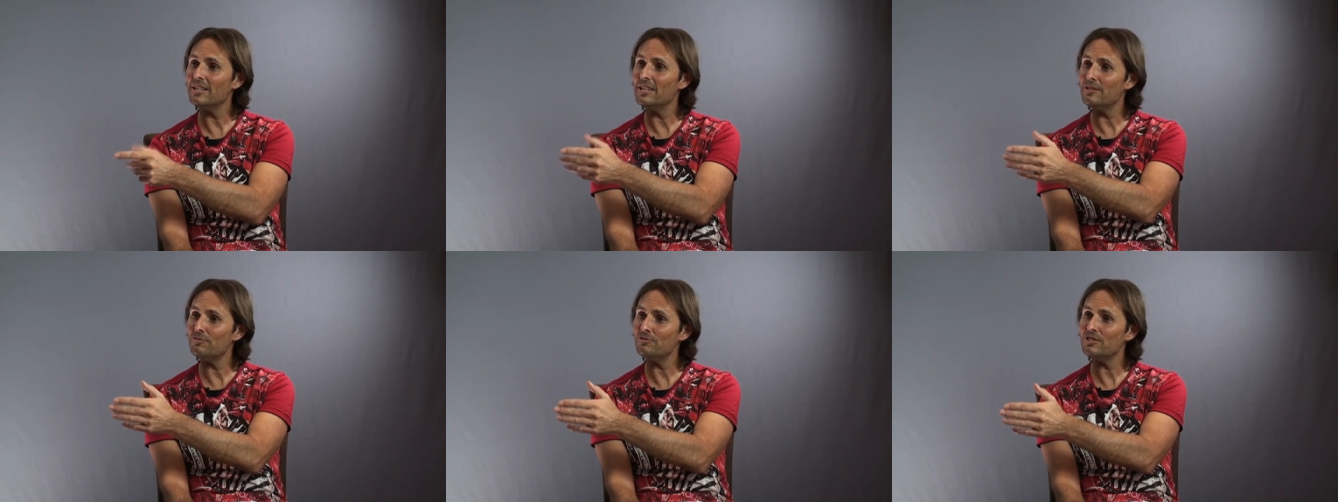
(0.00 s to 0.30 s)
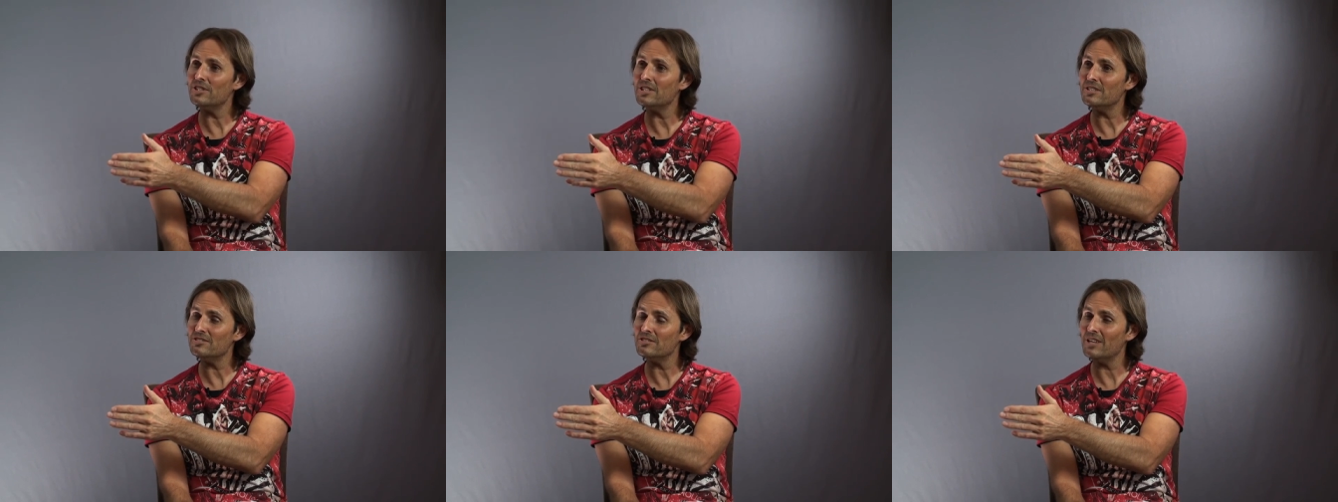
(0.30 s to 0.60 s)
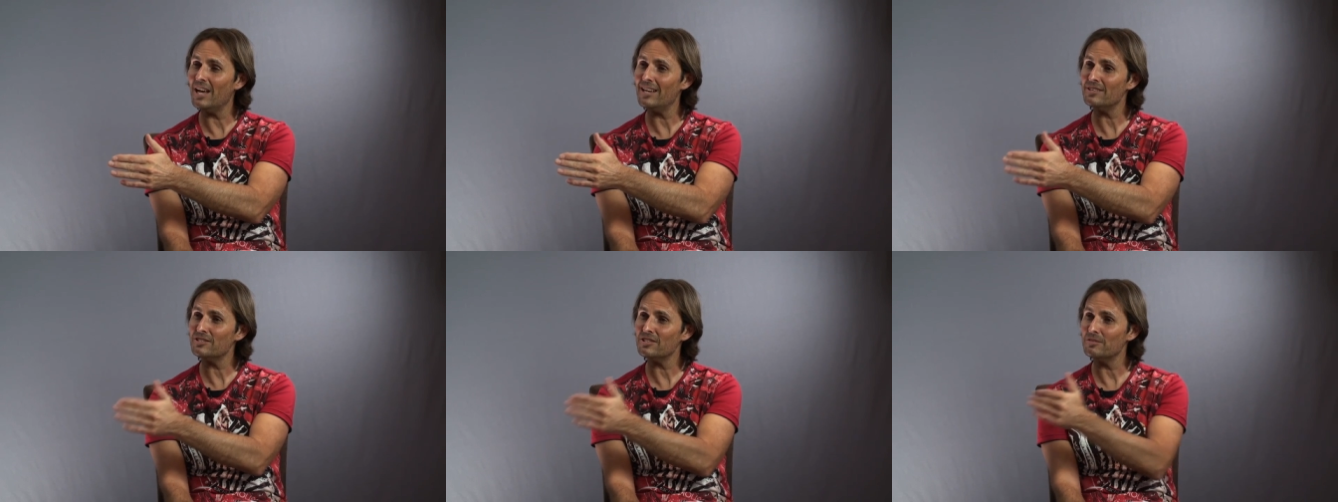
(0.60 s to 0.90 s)
if
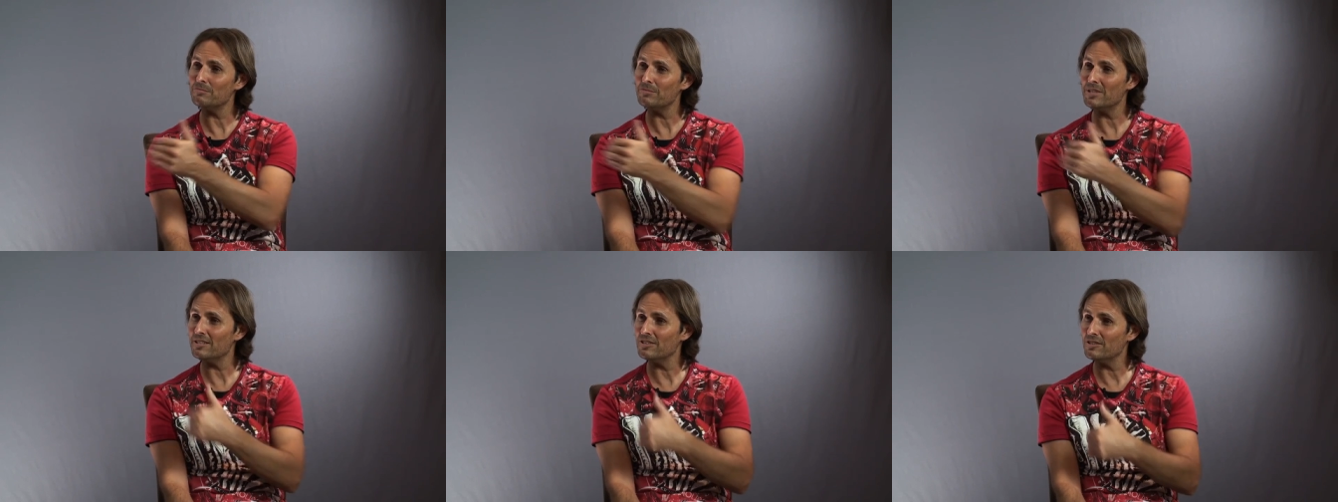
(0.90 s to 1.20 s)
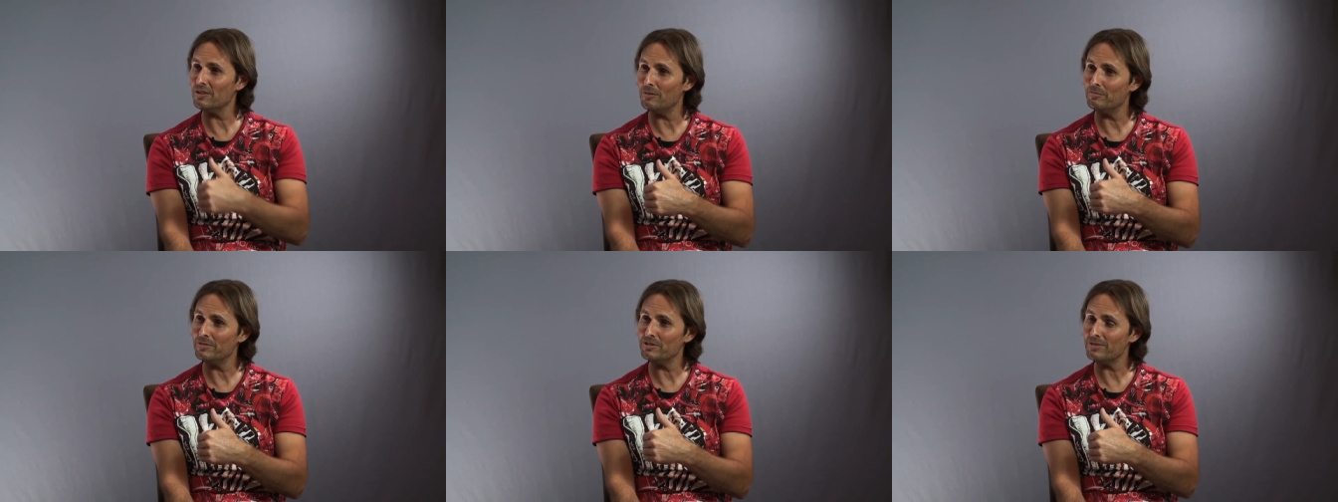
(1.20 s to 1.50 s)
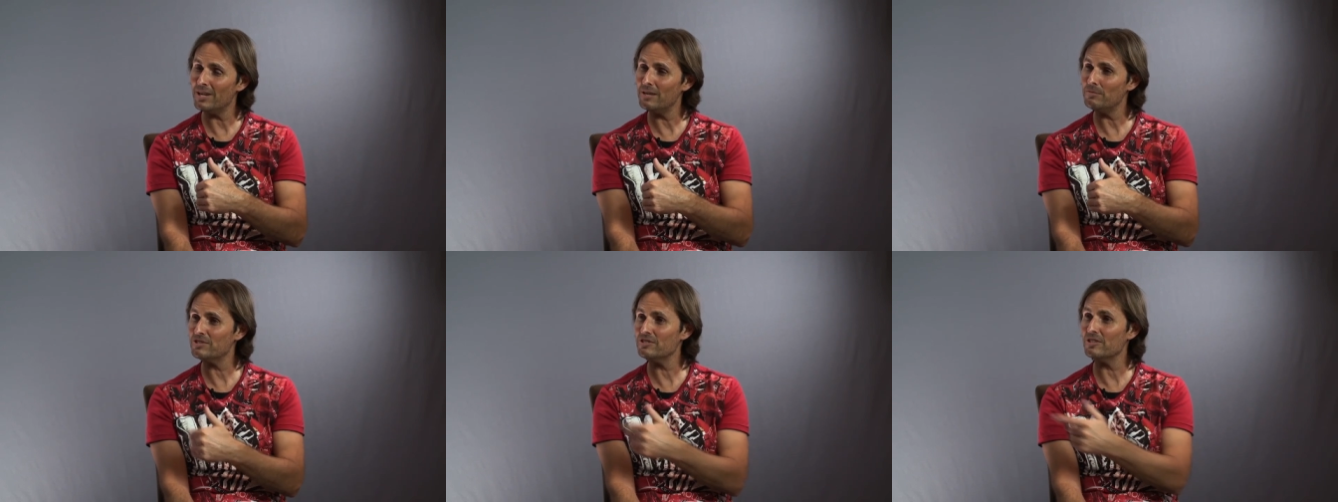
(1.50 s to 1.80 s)
she's asking me to not
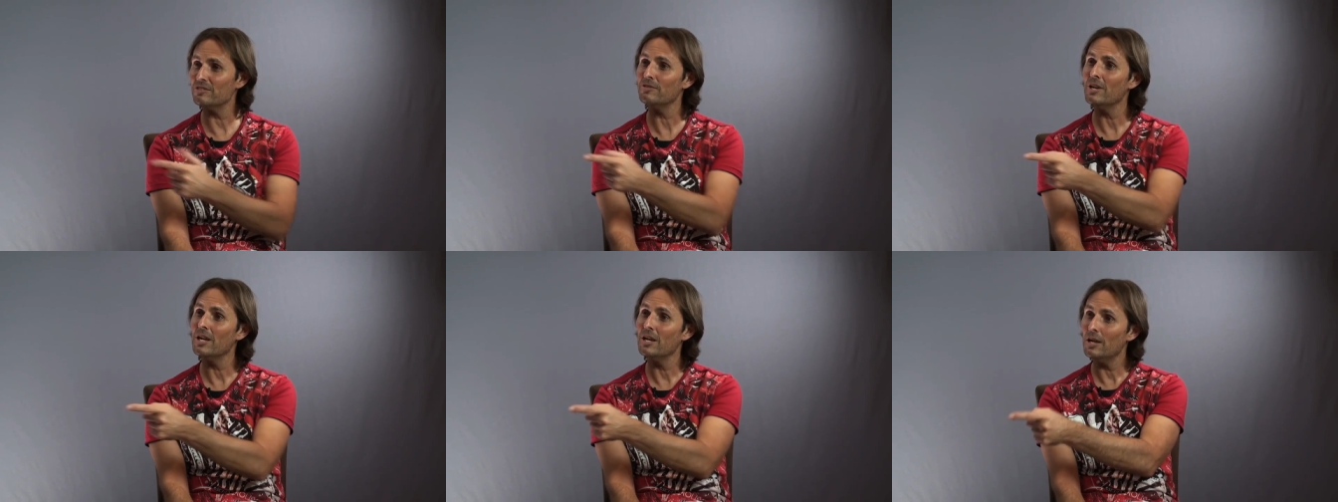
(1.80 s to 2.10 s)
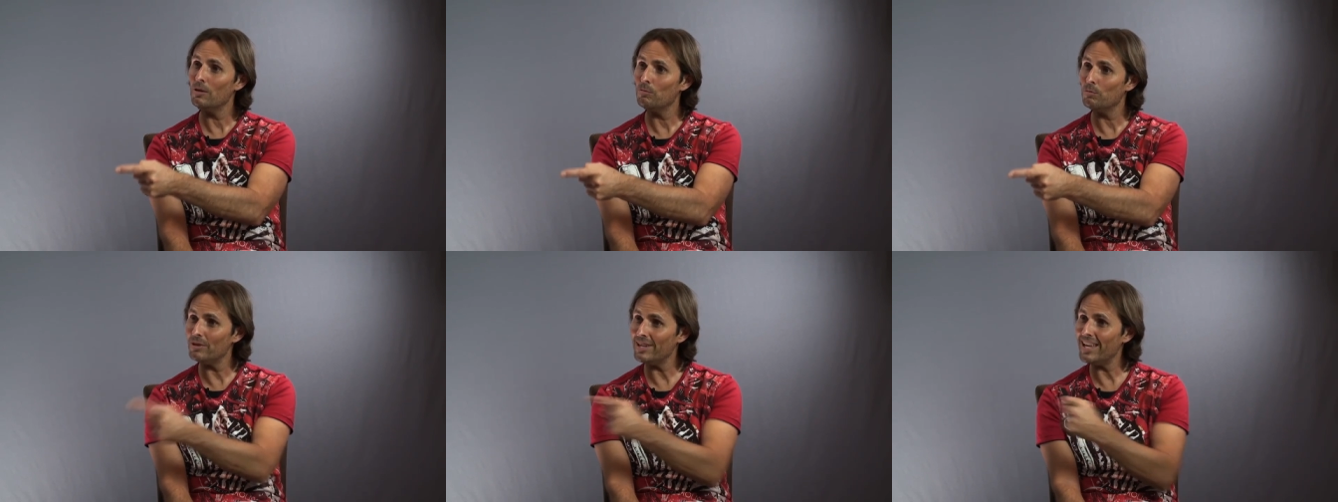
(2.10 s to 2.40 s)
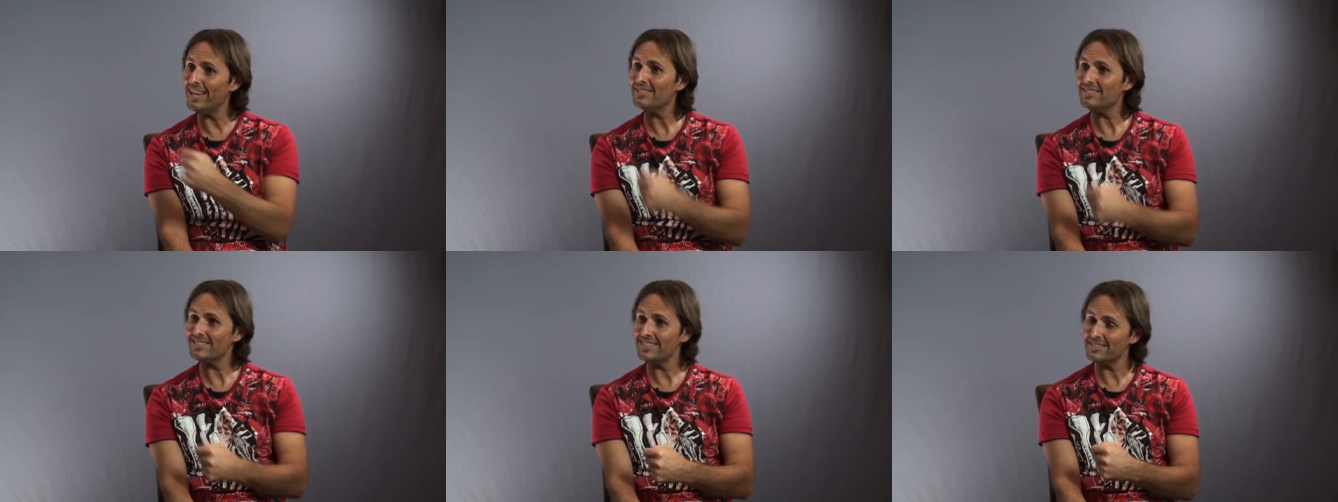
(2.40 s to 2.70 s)
betray myself,
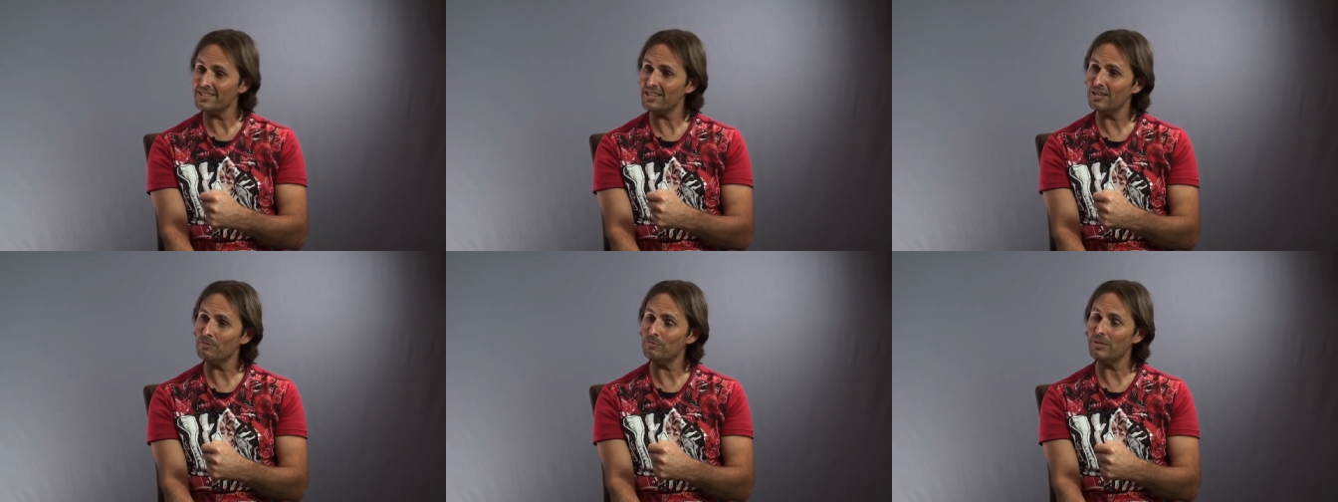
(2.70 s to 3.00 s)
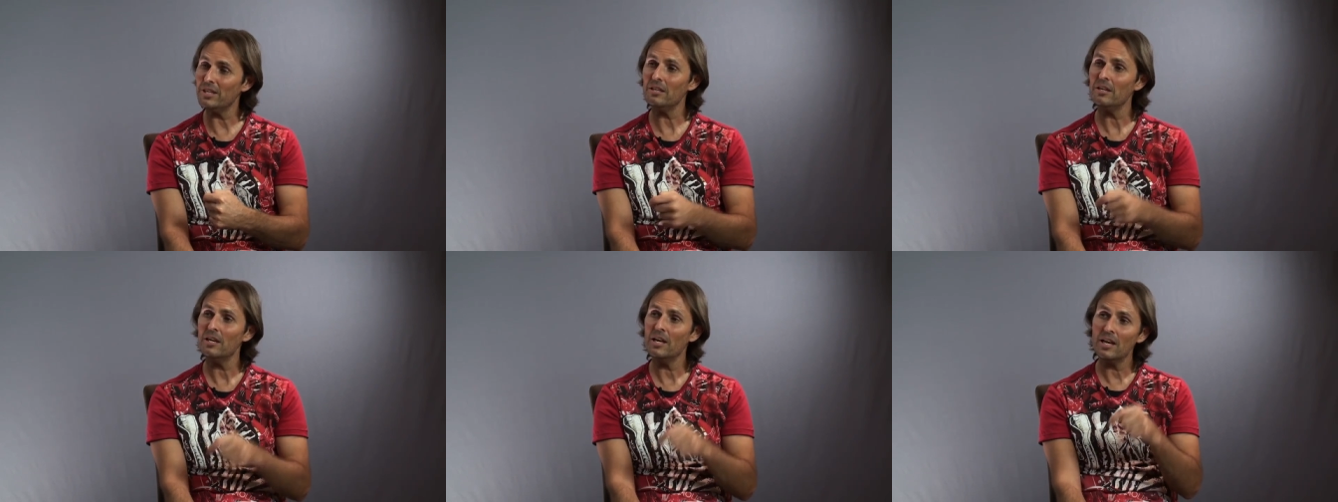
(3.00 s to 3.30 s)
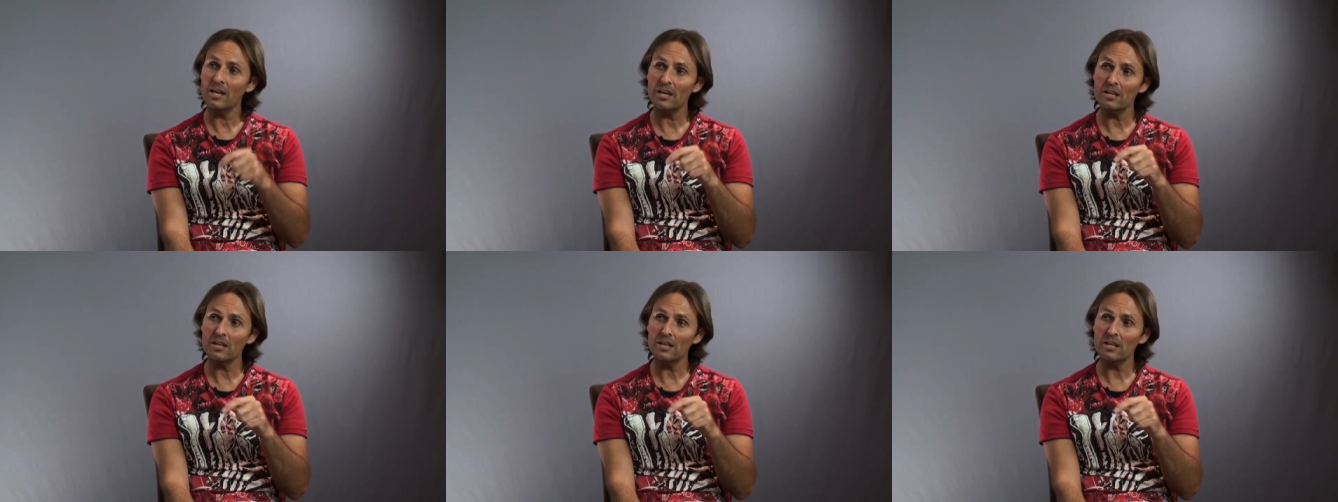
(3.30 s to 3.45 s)
will actually tell me,